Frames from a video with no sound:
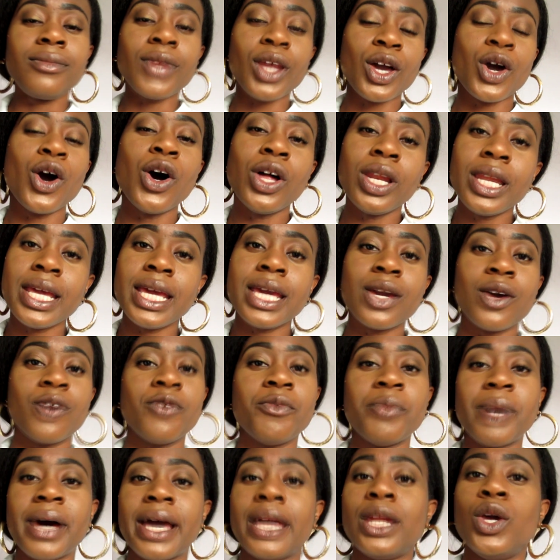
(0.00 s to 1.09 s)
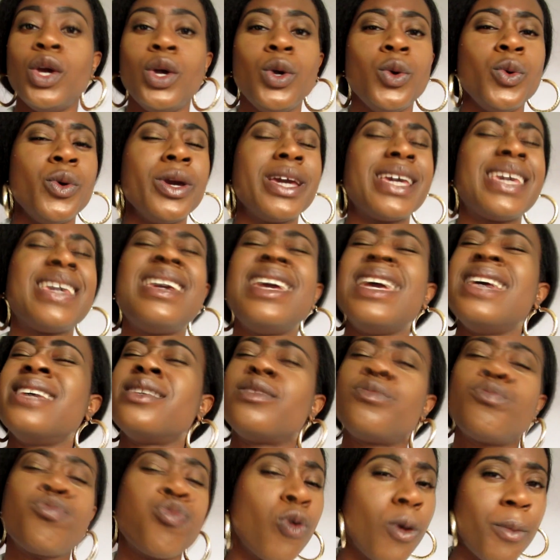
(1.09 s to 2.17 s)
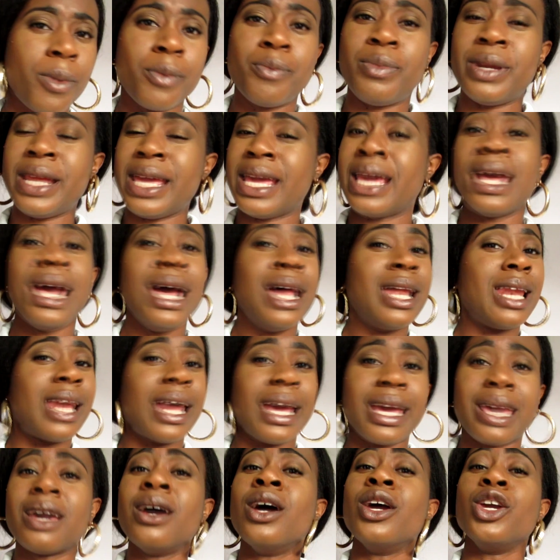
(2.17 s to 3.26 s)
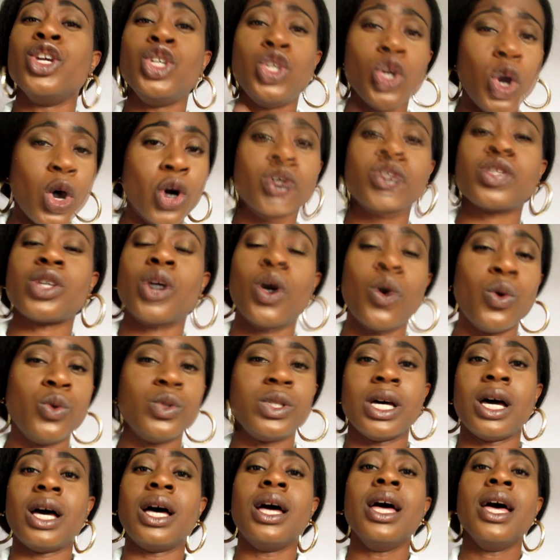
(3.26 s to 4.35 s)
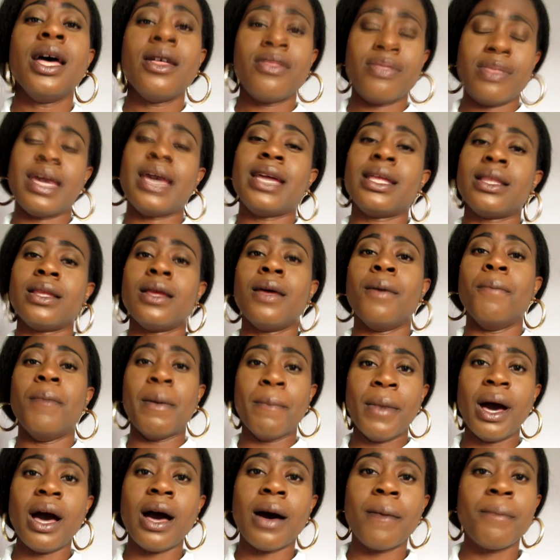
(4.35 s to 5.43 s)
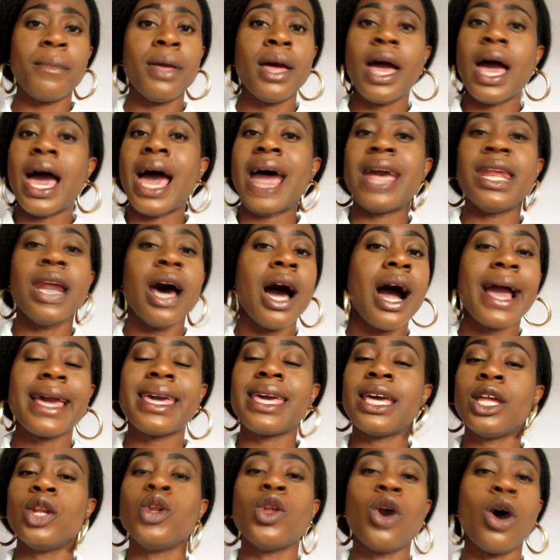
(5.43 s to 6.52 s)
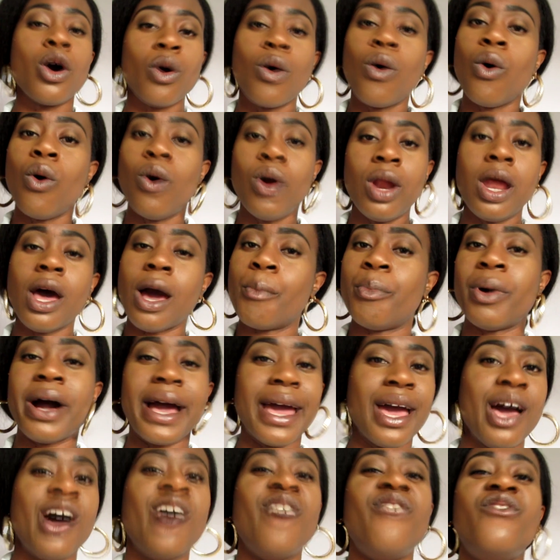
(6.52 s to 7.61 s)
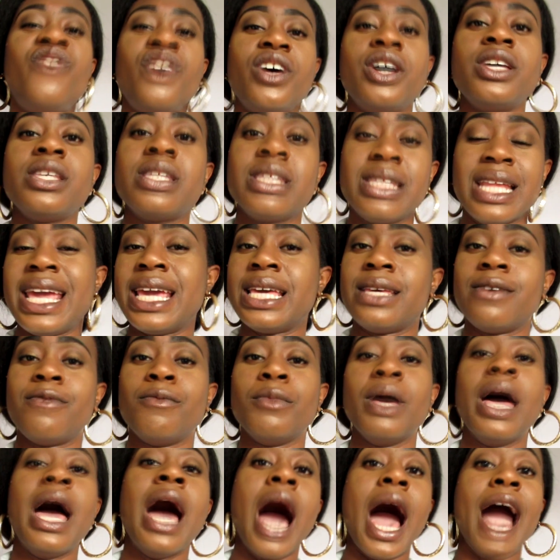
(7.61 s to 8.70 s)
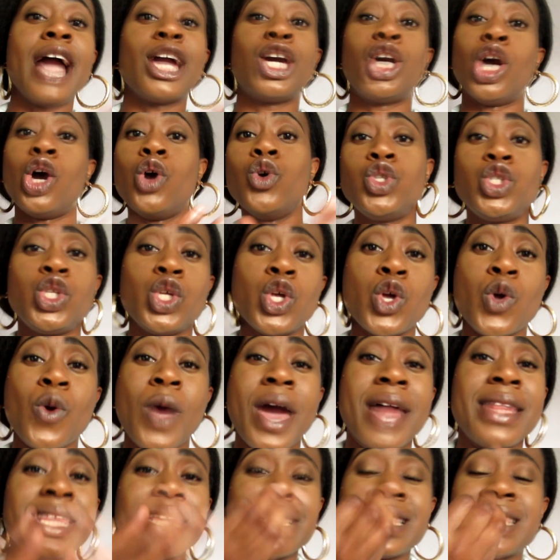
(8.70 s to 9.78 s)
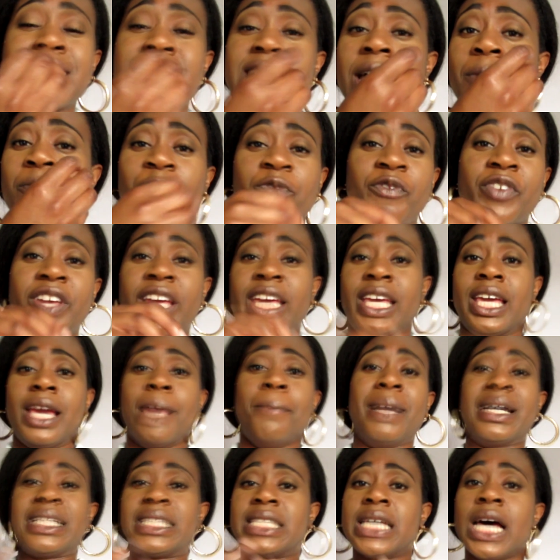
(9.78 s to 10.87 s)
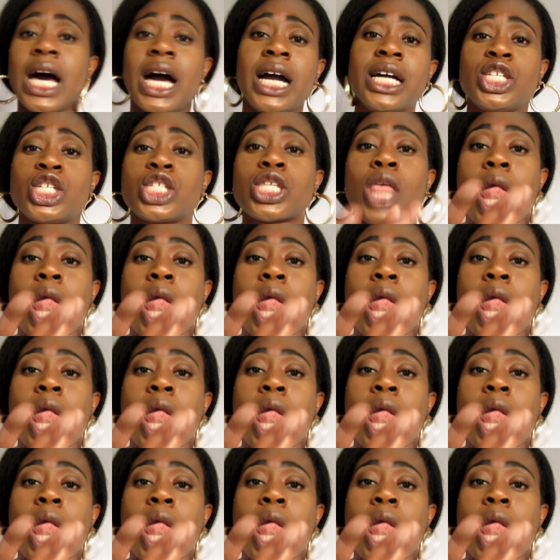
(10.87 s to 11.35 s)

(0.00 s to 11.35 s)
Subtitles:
colleague of mine who is probably like yonks older than my mum, and I cannot call her by her first name. I go to, and then something in my tongue